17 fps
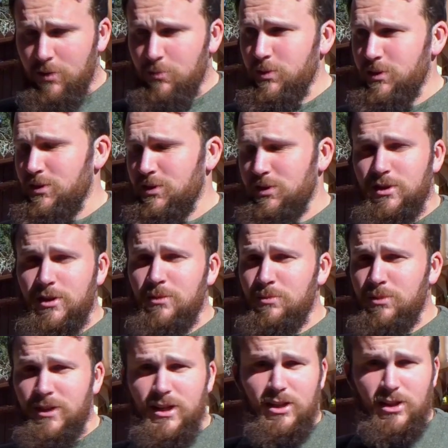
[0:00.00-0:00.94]
was just a
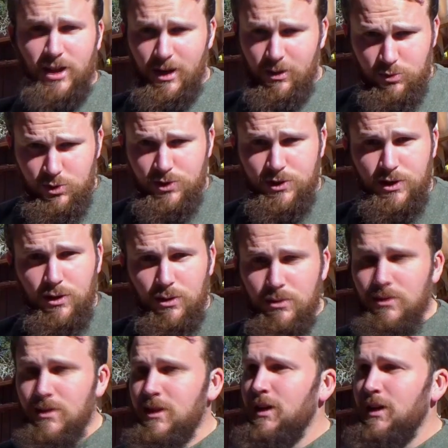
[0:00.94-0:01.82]
complete clown show.